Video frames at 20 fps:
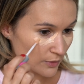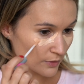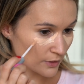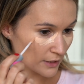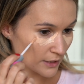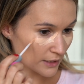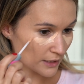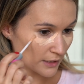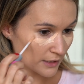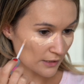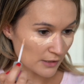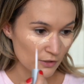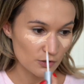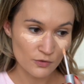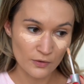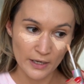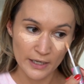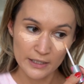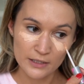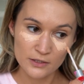Beauty is
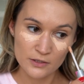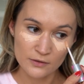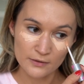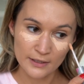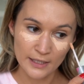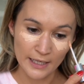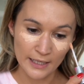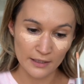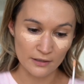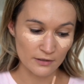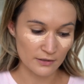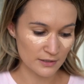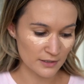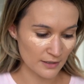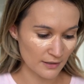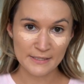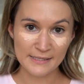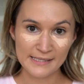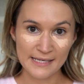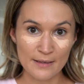trying to cater
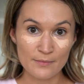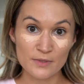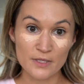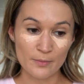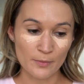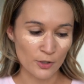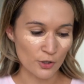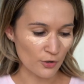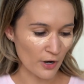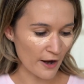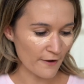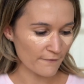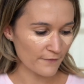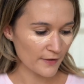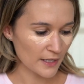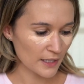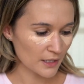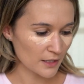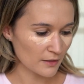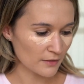to the same
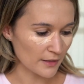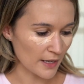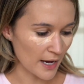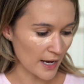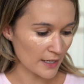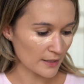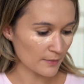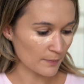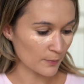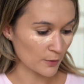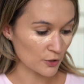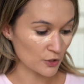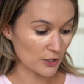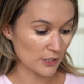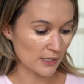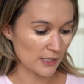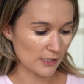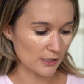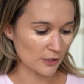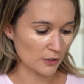demographic that purchases
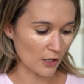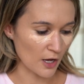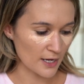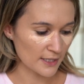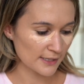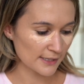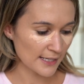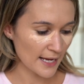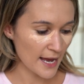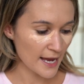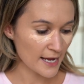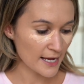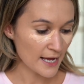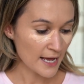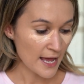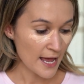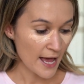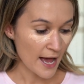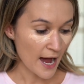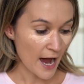Glossier.
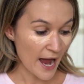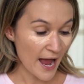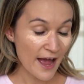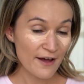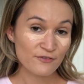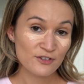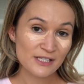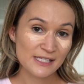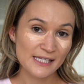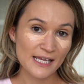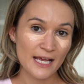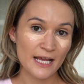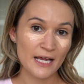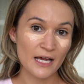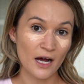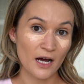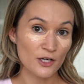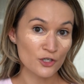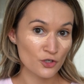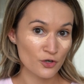I have to
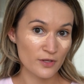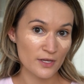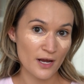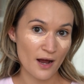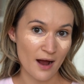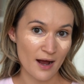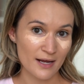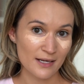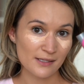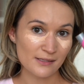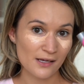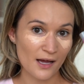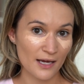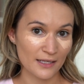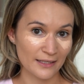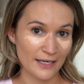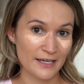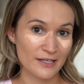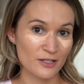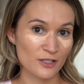say, under the eyes, I
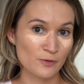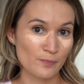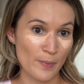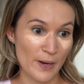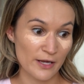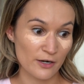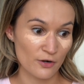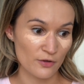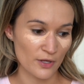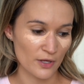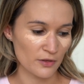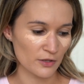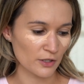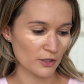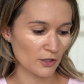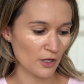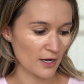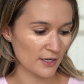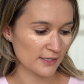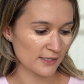like this better than the
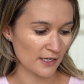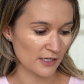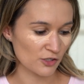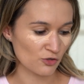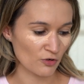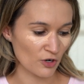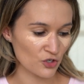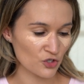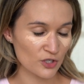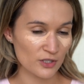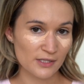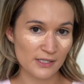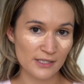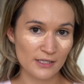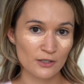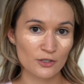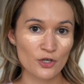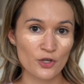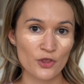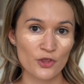Glossier Stretch
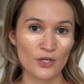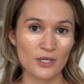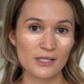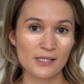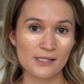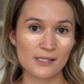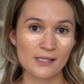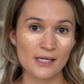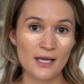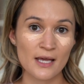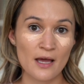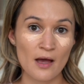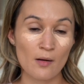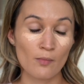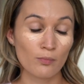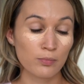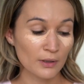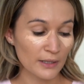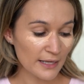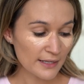Concealer. This
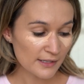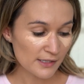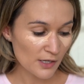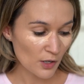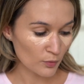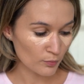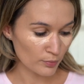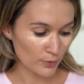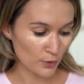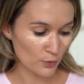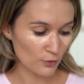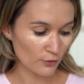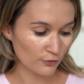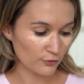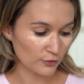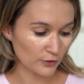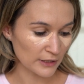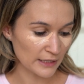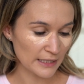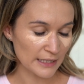blends out
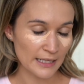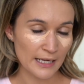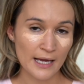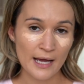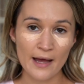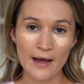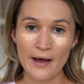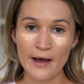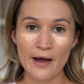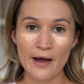beautifully.